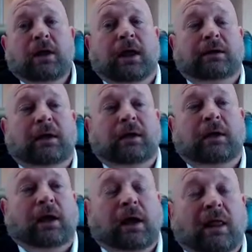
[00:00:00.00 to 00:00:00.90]
And
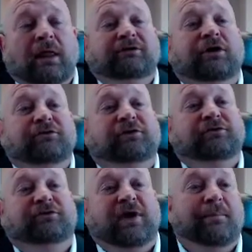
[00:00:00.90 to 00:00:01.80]
I like to use this
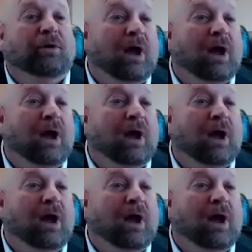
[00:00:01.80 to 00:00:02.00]
example.